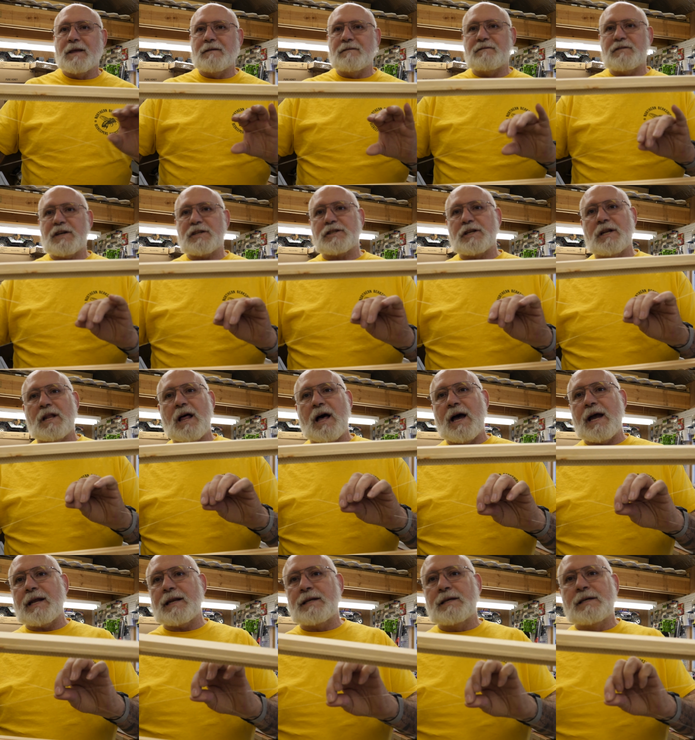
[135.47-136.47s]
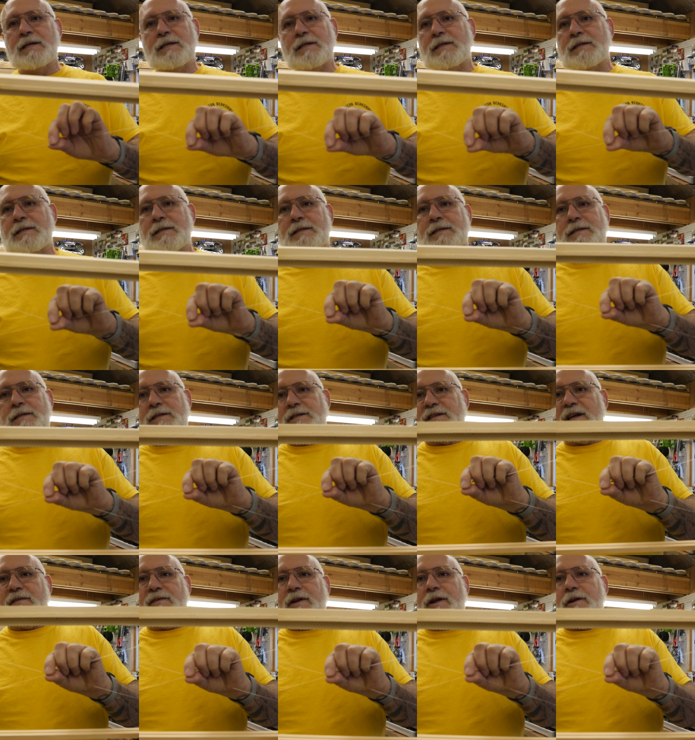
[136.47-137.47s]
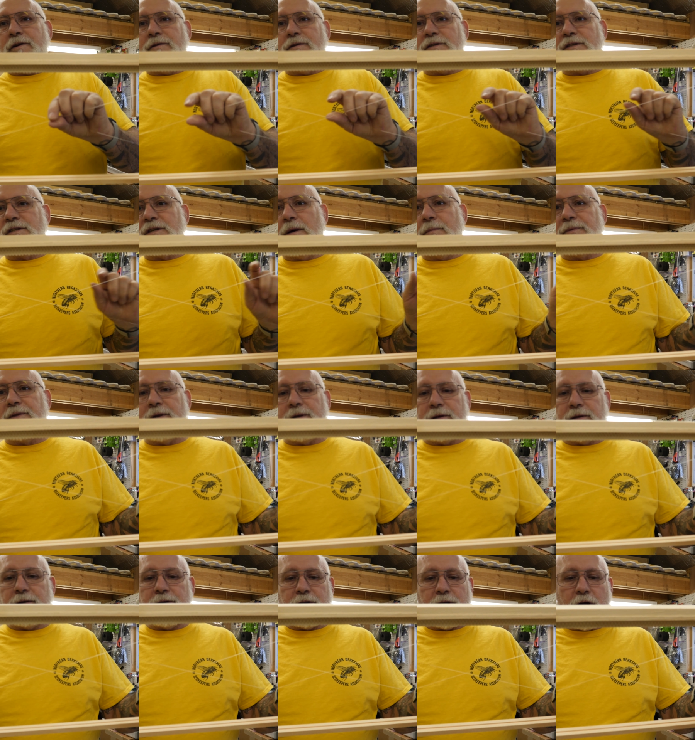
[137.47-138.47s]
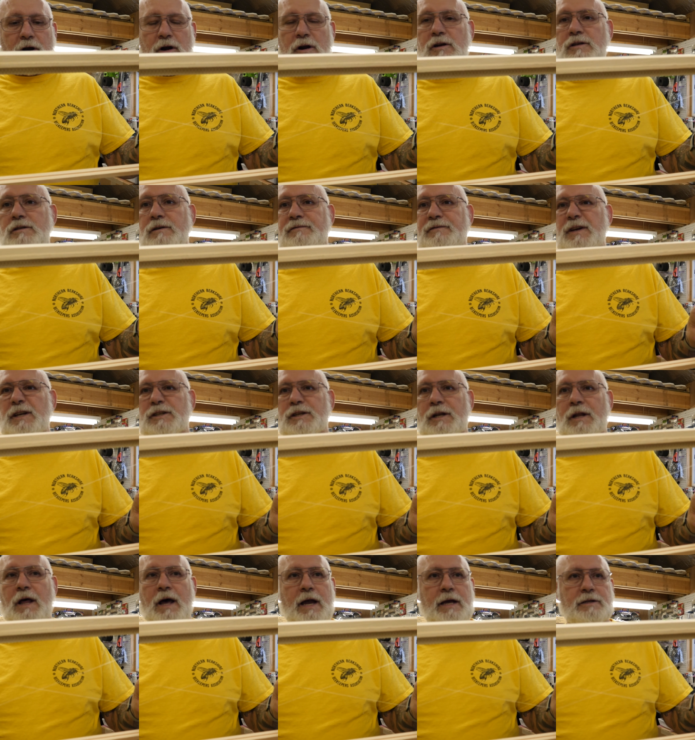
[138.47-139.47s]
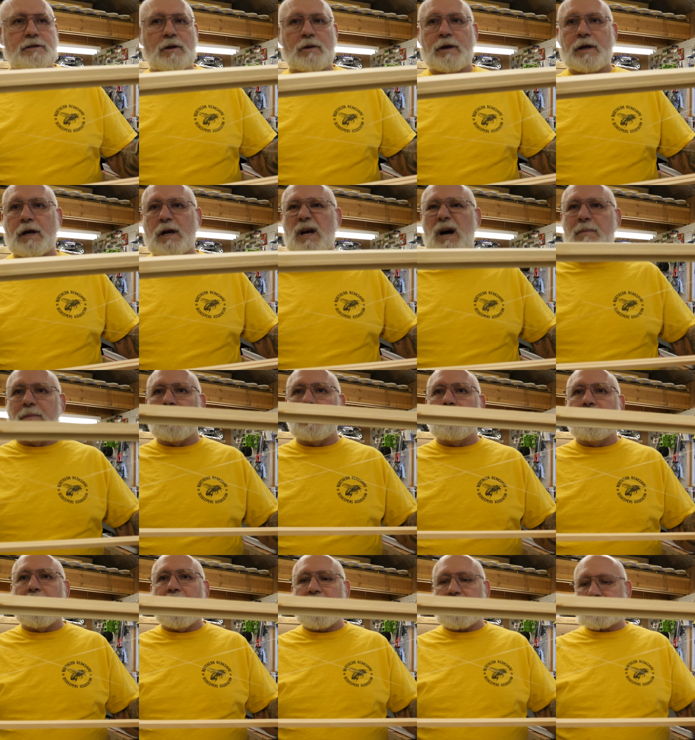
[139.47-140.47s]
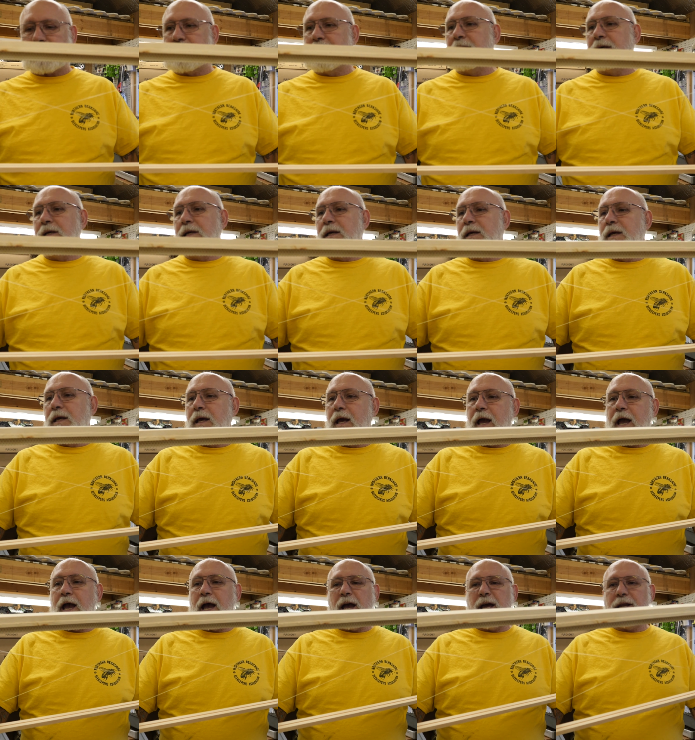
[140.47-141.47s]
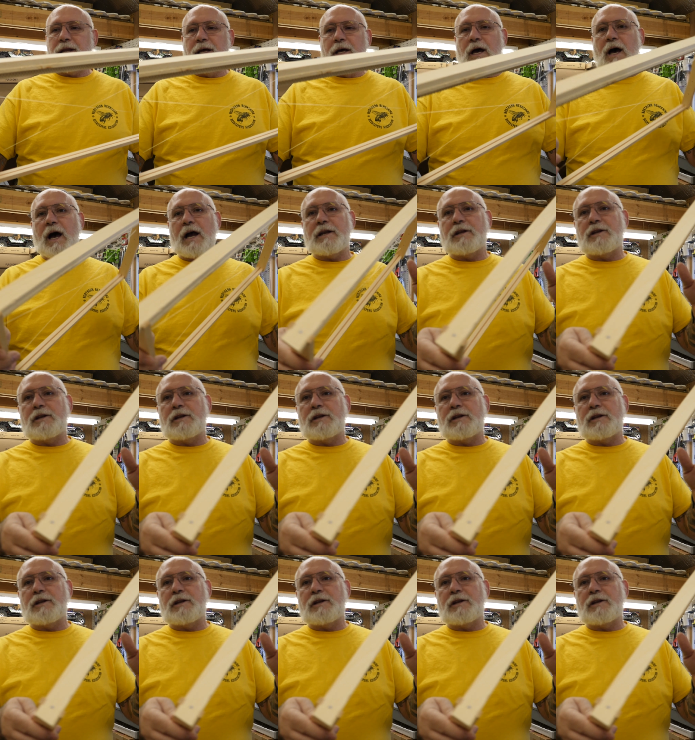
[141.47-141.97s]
Fishing line, 700 and something yards of fishing line is only a couple bucks. And I